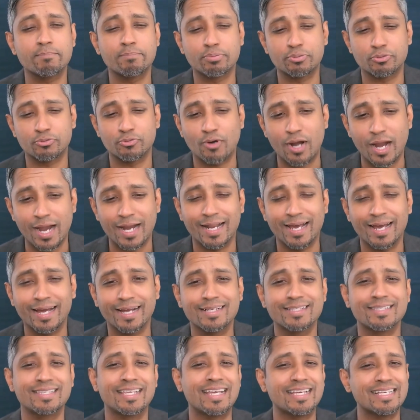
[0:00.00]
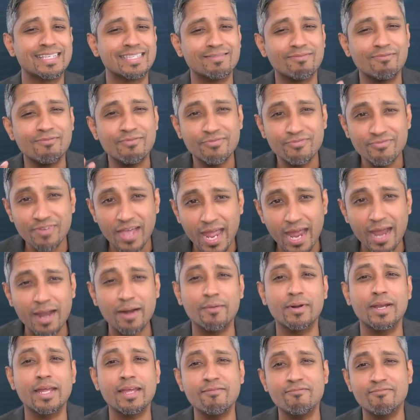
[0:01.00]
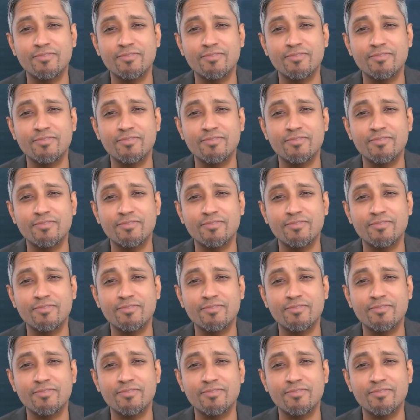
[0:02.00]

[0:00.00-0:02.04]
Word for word: products is very,